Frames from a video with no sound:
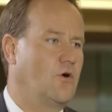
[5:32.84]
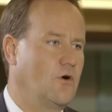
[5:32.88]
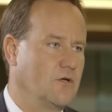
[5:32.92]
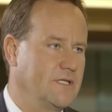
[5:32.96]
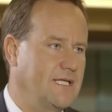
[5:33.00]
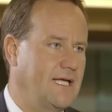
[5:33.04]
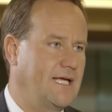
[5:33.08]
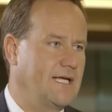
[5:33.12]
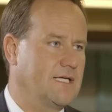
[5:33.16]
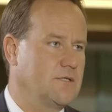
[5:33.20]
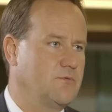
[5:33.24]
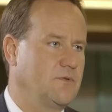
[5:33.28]
on
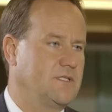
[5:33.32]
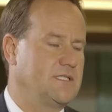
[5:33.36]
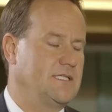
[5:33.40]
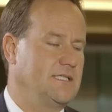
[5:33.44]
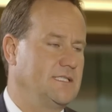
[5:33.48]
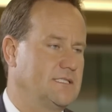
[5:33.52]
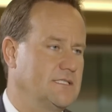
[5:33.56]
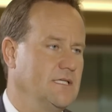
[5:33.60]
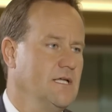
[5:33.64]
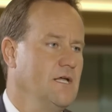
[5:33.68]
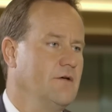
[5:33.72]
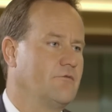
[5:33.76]

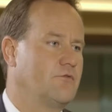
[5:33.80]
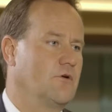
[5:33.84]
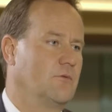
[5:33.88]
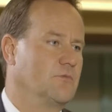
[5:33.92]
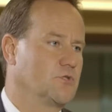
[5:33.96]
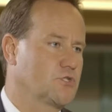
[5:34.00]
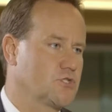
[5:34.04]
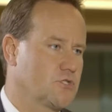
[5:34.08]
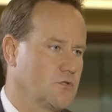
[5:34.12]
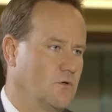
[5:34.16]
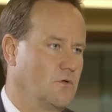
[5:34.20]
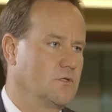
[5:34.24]
equities from
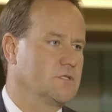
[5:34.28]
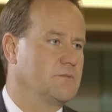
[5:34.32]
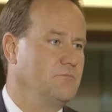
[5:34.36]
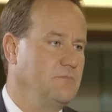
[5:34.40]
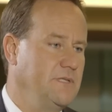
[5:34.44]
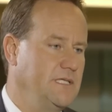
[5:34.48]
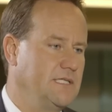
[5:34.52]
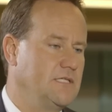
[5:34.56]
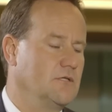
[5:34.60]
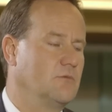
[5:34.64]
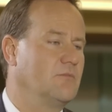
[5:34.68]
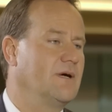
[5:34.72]
a short,
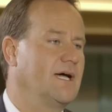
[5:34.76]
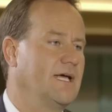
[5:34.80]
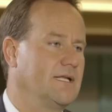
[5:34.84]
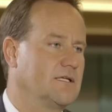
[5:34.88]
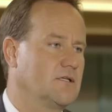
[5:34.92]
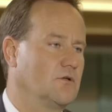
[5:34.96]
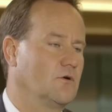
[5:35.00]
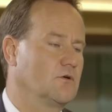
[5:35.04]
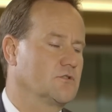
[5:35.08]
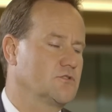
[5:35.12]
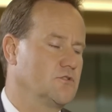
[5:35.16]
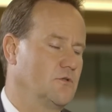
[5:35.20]
medium
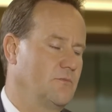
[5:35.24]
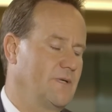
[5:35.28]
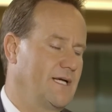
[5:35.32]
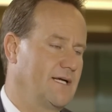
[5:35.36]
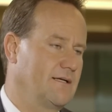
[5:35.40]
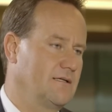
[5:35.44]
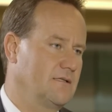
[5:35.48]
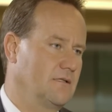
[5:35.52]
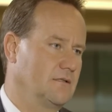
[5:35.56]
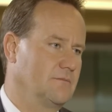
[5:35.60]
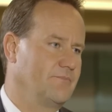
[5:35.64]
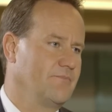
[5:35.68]
and long-term
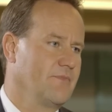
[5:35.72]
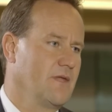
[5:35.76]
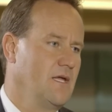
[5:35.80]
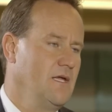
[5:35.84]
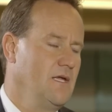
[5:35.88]
angle.